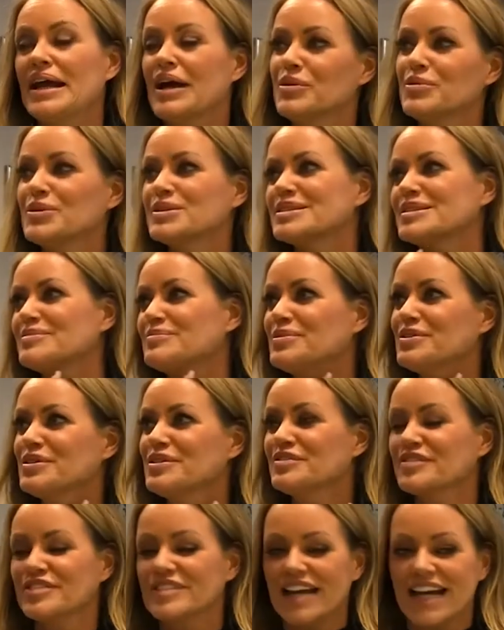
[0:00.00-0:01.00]
Oh, what a
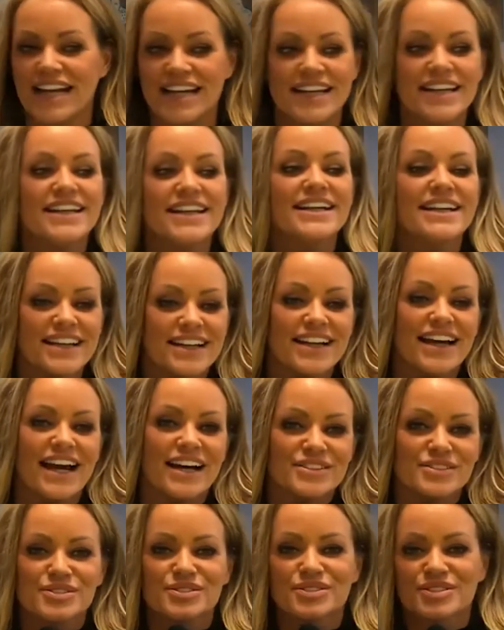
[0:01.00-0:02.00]
beautiful day!" Yeah,
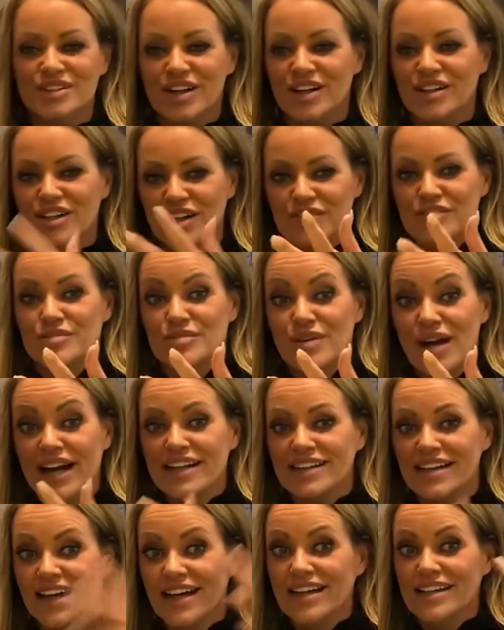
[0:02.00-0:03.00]
to start off
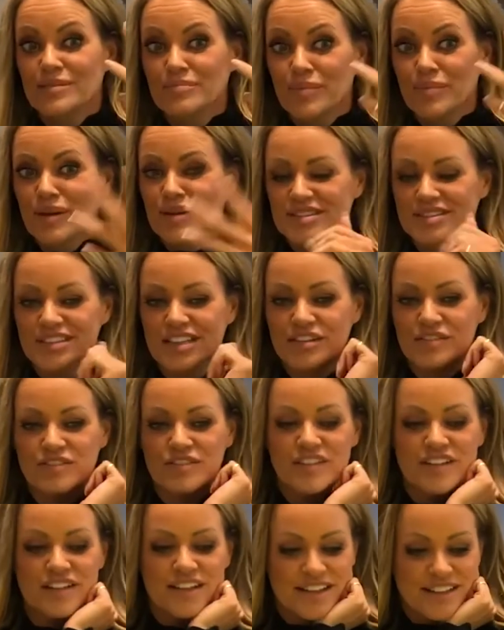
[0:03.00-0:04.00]
right, the positive.
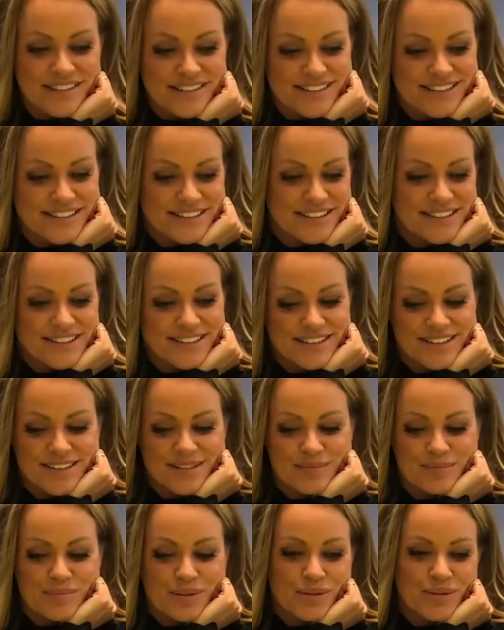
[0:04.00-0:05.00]

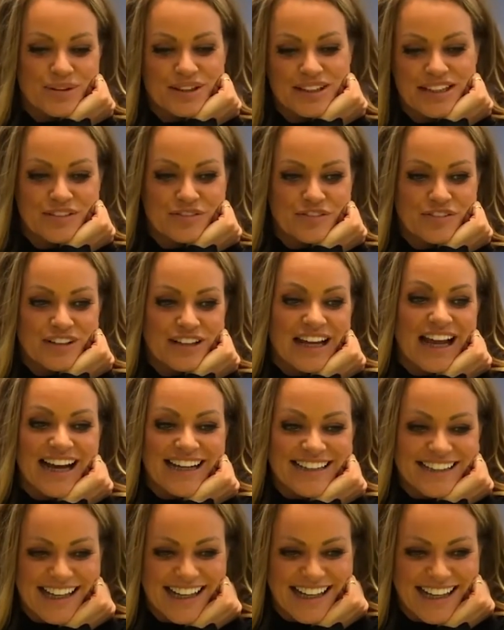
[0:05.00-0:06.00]
But we didn't feel
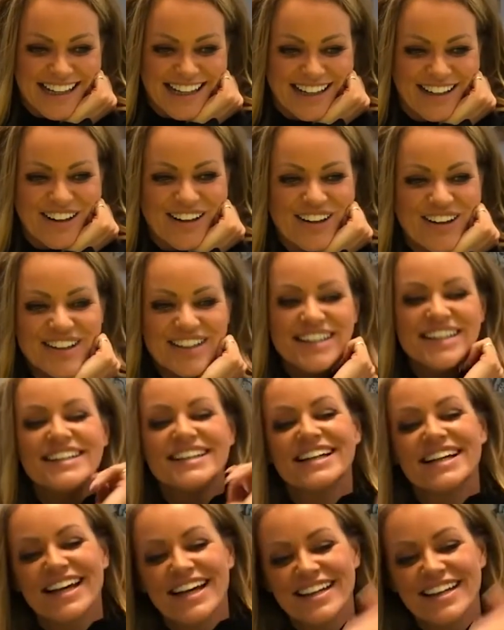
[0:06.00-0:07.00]
like that at all.
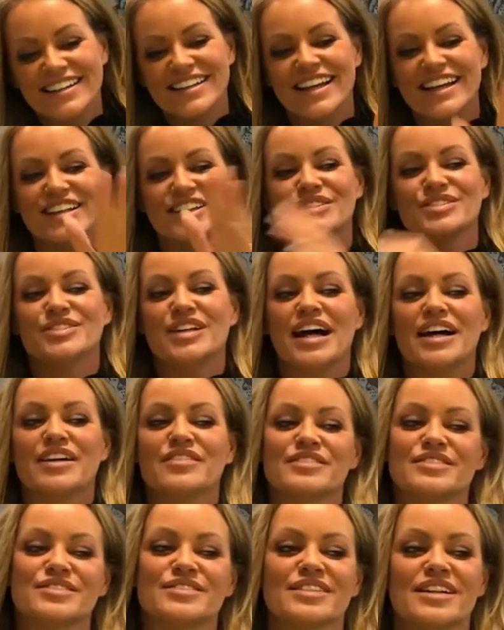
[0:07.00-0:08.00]
And then you
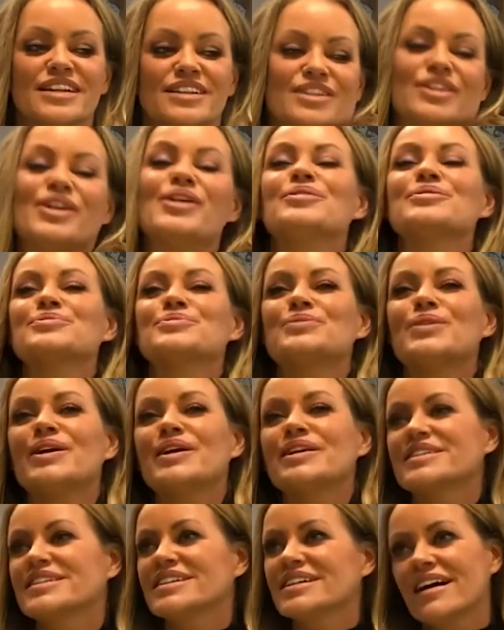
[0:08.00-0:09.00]
dive into that cold
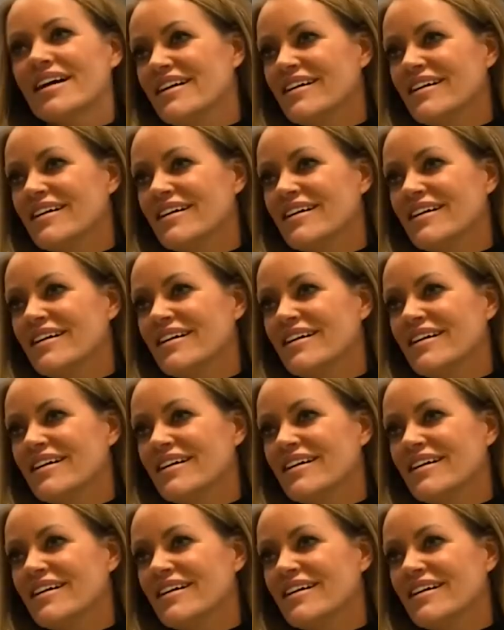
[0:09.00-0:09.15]
water,